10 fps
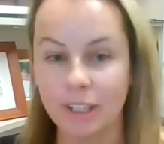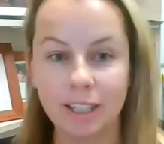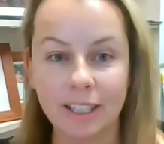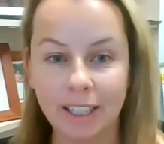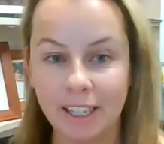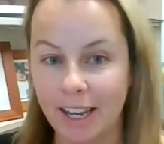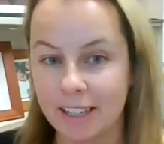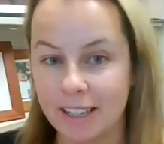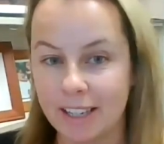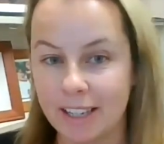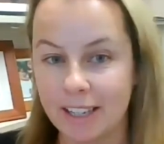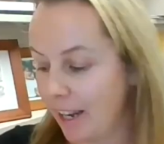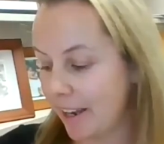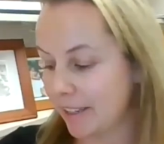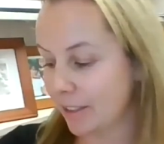clearly
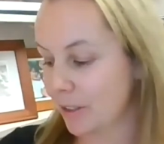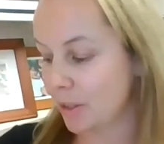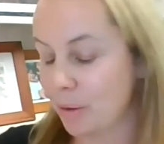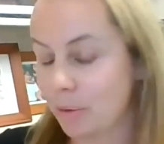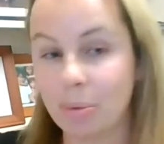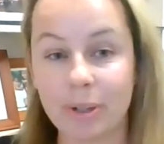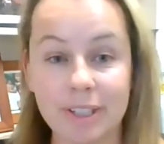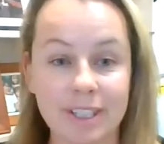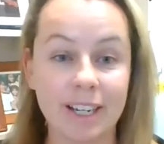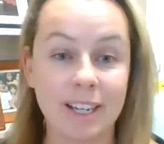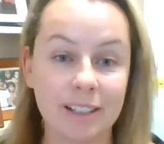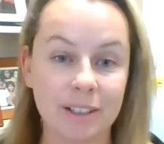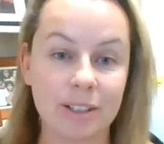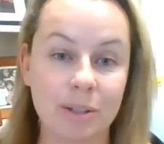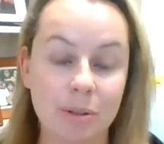articulated what is
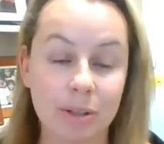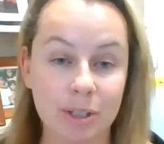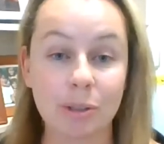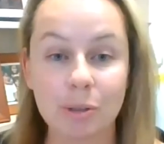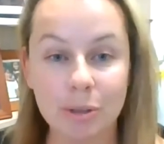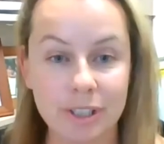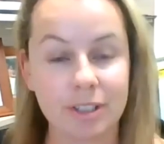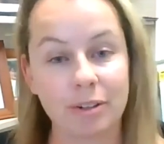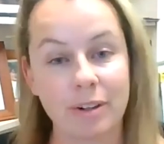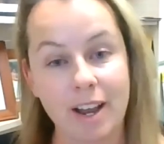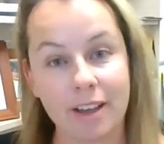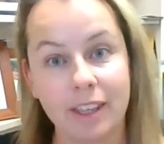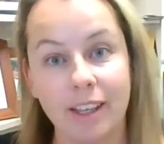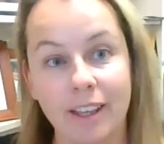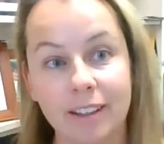needed, the solutions are out
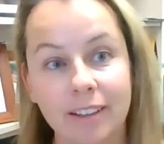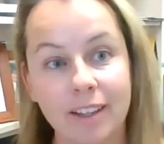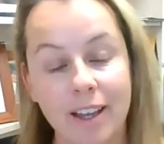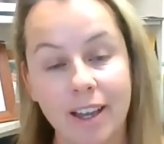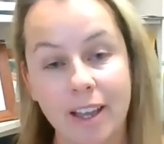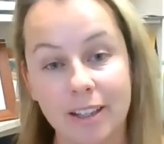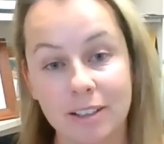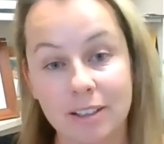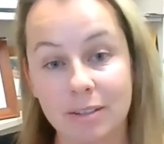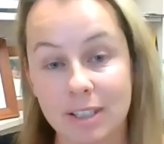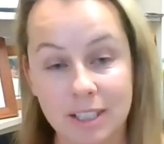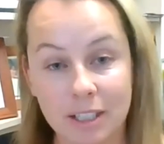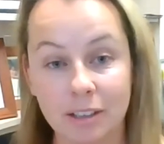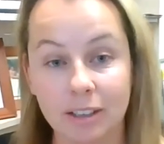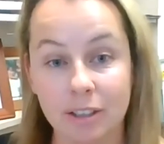there, and
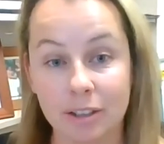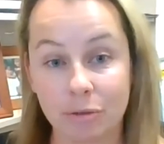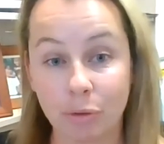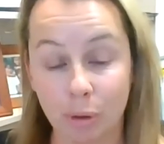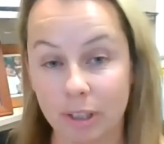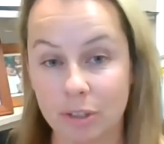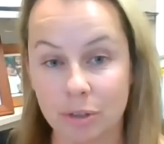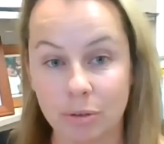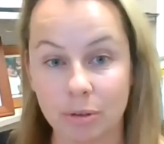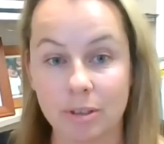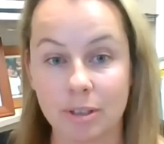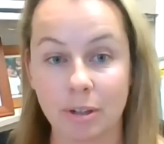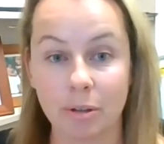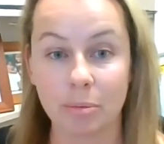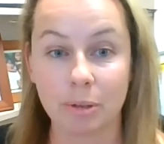still it's falling short.
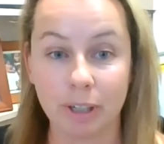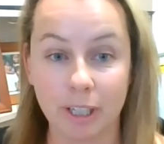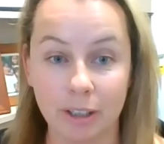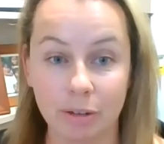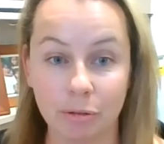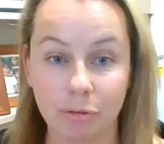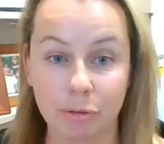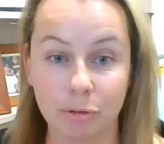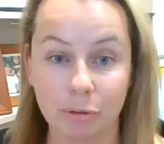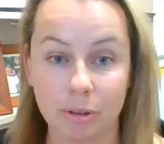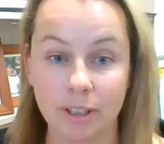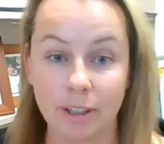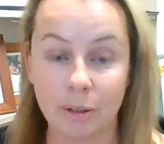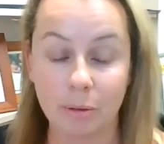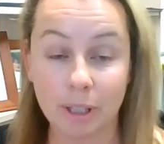So we really look forward
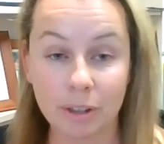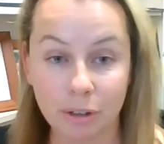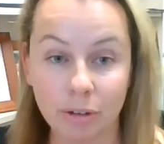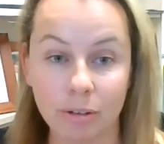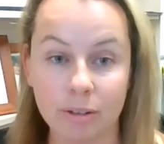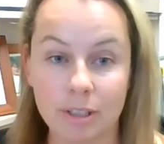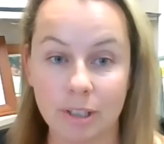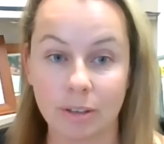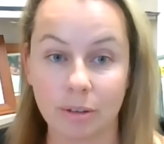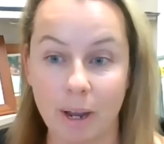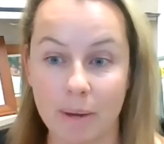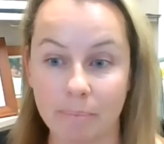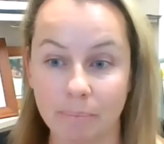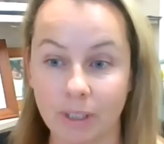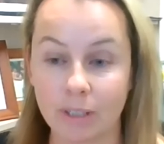with you
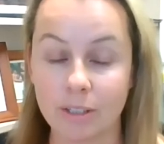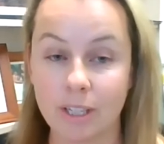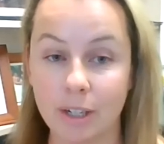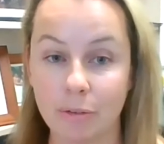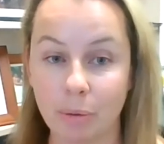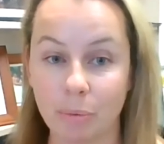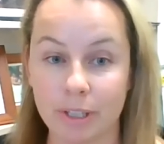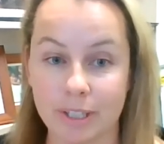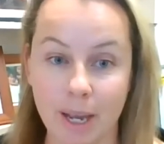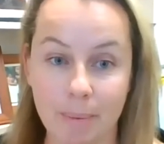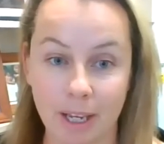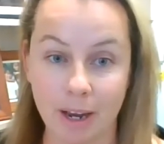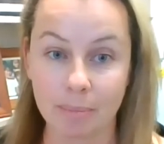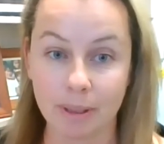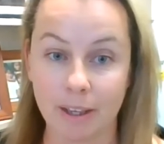to hearing what is coming
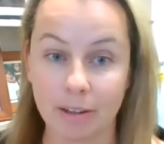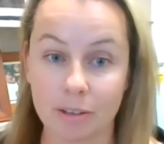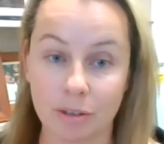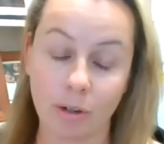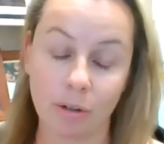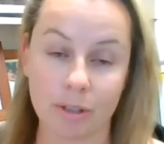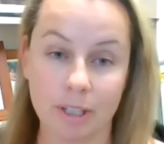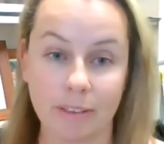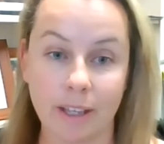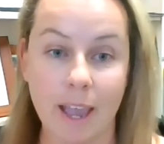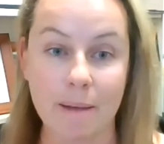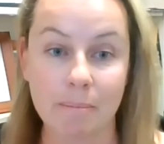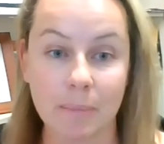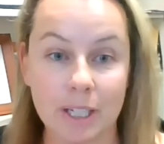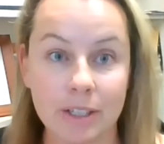up in those Closing the Gap
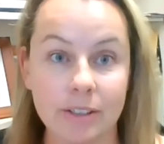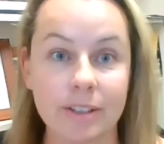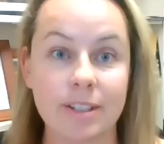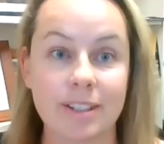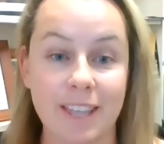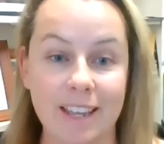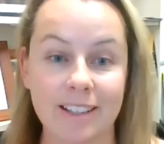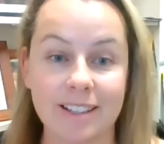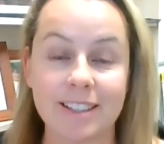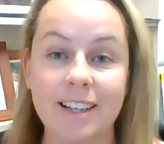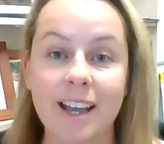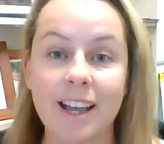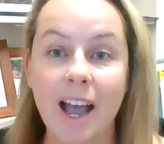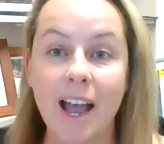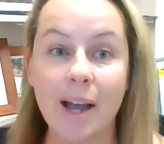measures. Thanks.
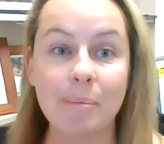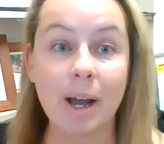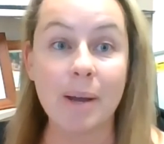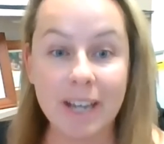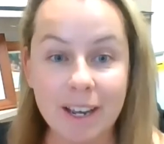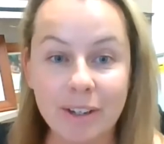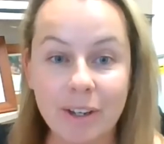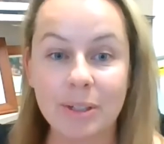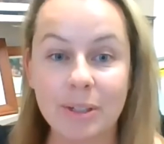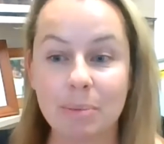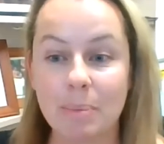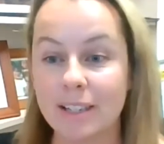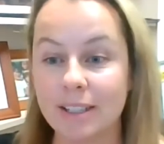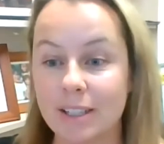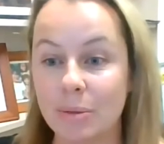I'm now going to
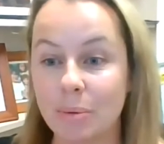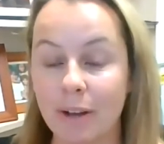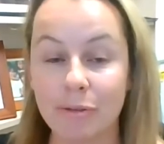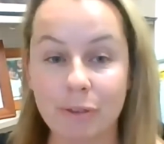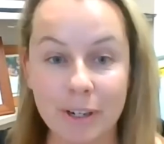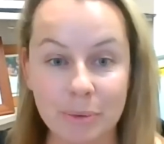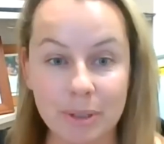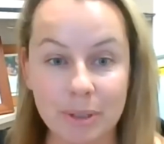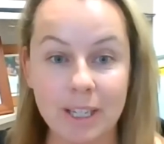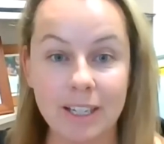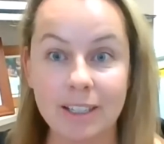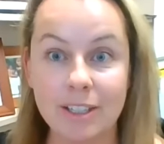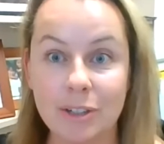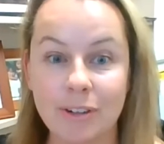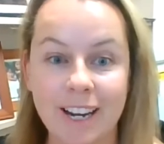pass to our final speaker,
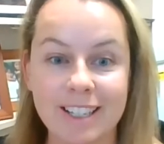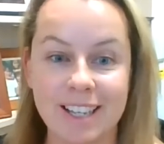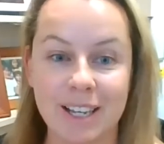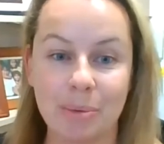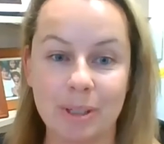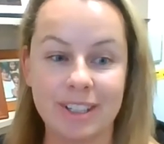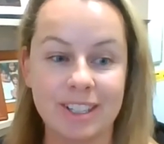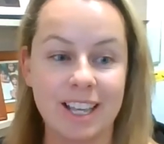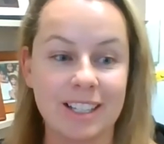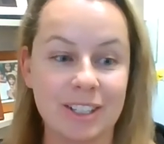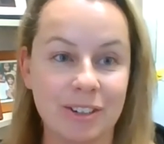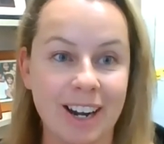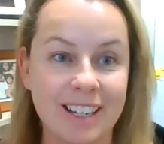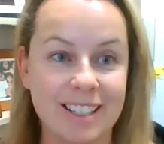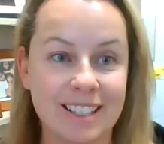Terese Edwards. Thanks,
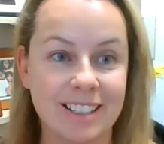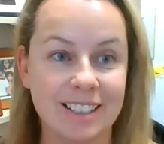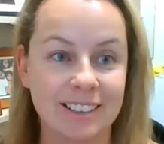Terese.